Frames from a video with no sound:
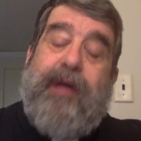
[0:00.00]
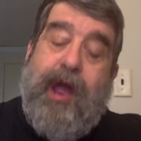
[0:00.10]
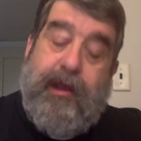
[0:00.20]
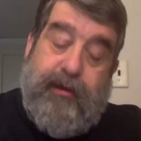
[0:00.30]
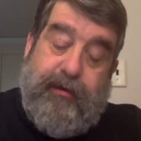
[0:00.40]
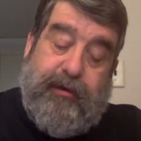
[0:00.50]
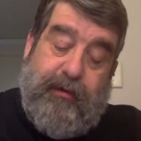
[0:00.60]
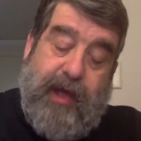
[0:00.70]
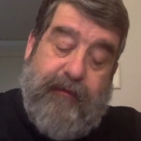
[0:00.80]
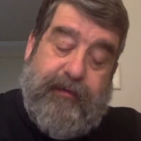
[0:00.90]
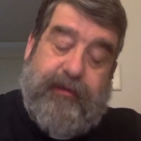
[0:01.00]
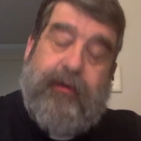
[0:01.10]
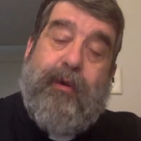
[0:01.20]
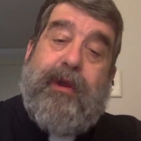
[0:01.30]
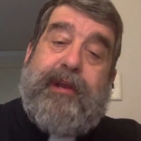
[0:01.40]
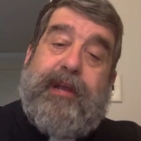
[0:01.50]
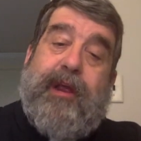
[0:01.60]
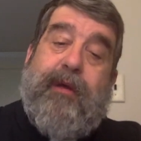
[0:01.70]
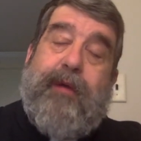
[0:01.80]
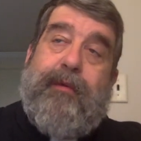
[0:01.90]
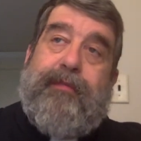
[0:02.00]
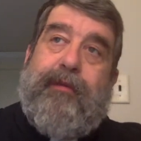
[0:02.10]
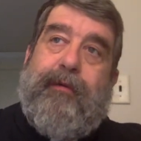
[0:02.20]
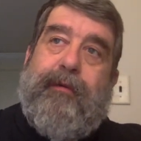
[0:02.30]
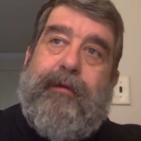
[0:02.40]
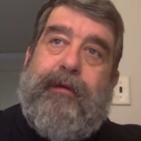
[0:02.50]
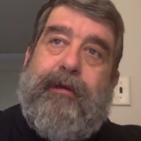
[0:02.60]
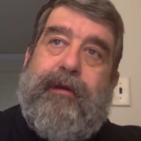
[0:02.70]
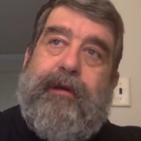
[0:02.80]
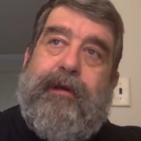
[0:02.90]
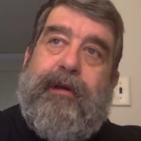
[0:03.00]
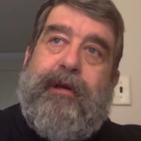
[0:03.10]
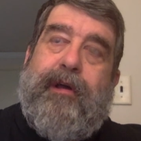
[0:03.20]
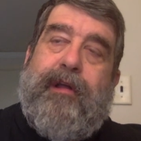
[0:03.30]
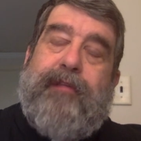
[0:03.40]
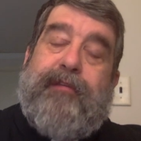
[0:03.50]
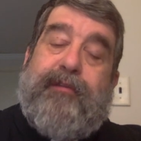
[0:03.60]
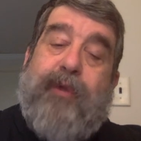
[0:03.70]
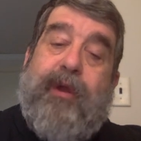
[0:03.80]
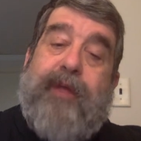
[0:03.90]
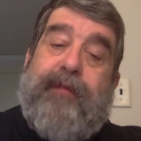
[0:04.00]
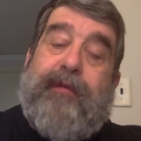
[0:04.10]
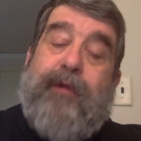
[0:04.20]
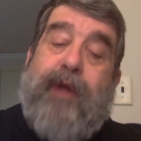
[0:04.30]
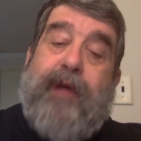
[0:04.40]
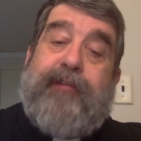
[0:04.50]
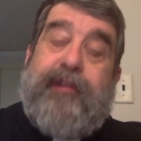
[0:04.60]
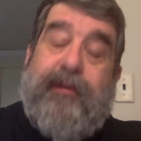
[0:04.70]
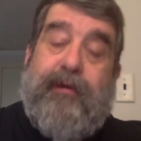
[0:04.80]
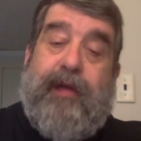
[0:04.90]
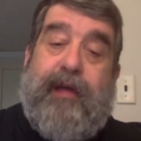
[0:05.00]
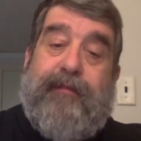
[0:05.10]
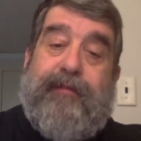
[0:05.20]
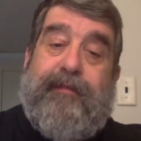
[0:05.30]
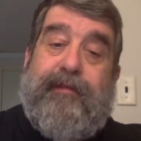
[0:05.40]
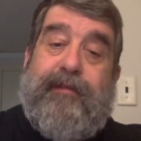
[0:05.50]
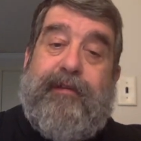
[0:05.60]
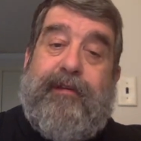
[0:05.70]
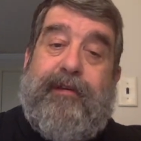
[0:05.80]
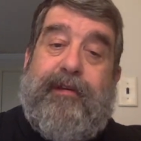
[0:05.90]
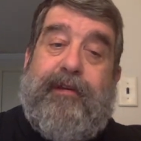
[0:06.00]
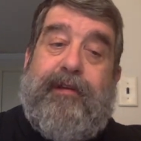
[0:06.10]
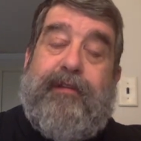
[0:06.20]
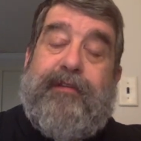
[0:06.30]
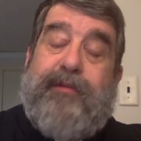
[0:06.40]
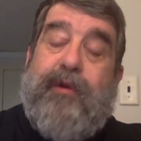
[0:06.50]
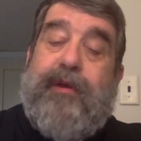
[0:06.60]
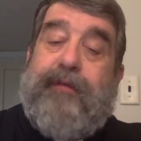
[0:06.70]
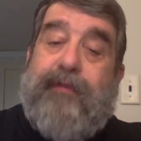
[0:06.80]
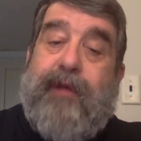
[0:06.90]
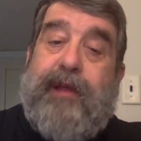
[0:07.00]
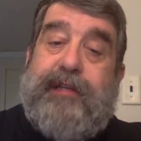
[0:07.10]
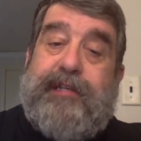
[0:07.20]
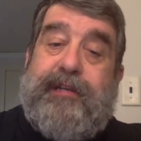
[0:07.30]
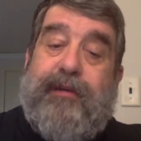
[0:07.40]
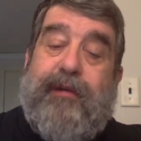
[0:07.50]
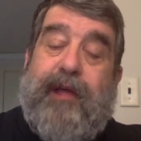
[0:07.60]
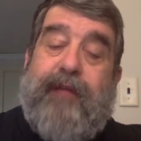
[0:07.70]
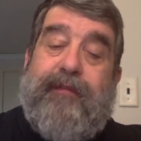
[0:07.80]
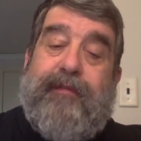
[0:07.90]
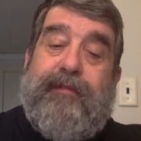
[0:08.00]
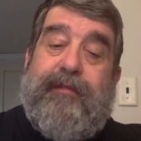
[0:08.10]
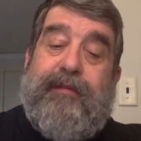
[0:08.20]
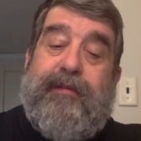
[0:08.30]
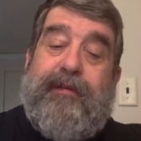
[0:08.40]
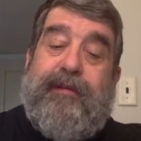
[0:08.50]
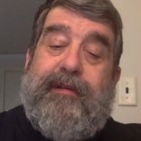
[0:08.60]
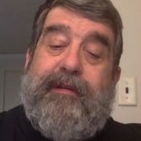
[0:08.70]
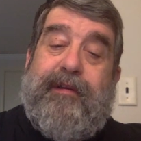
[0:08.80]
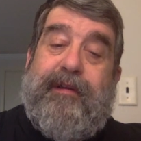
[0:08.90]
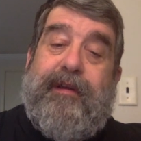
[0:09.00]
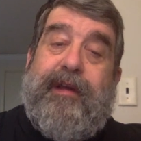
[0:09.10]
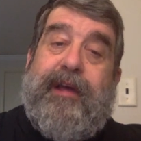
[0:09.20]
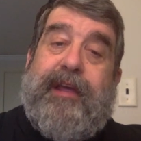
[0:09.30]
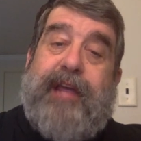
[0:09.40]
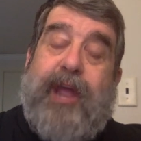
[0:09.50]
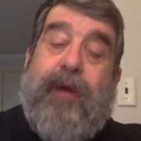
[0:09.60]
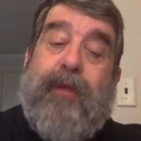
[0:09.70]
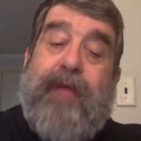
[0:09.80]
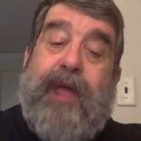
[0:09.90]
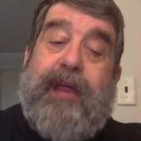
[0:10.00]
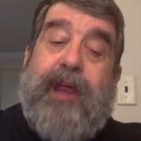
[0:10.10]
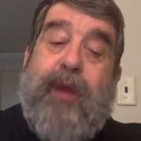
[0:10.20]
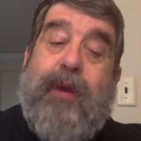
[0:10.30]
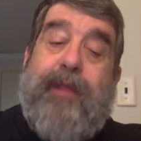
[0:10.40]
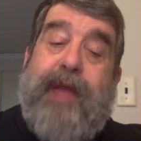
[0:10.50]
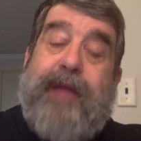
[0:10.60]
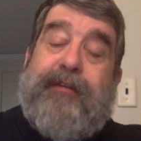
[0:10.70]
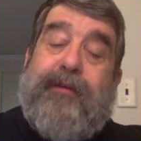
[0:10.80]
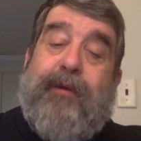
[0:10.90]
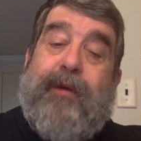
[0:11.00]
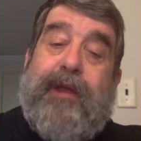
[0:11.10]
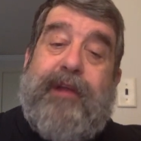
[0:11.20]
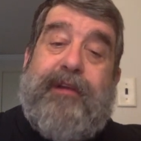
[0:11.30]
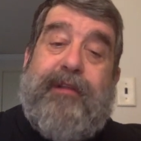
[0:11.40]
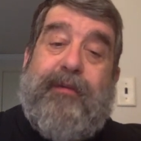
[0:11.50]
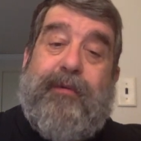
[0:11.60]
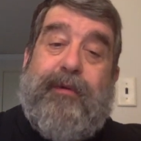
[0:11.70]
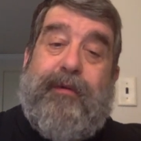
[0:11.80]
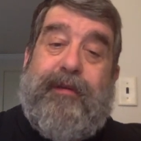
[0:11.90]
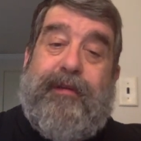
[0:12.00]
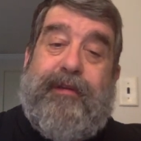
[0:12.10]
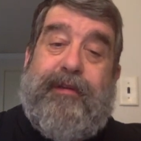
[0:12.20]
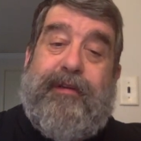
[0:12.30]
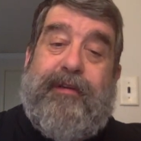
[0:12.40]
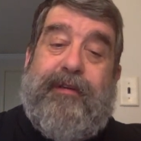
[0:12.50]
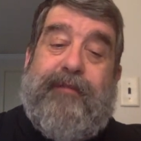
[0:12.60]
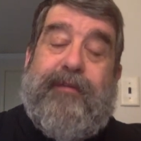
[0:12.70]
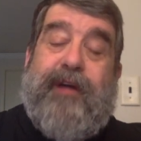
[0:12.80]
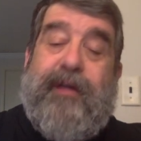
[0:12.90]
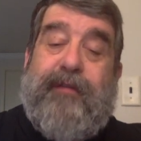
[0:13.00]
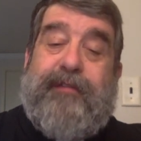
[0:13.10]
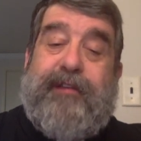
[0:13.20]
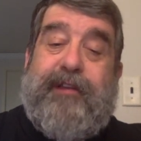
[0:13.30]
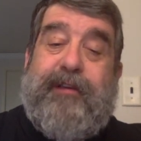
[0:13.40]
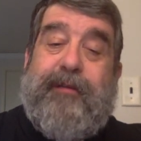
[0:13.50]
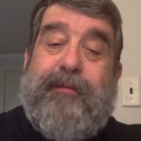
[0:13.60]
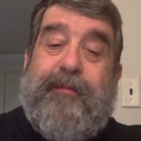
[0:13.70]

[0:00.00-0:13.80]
And you too have a story to carry with you. The story of the cross in your life. The story of Christ in your life. Carry that story into the world for others to hear.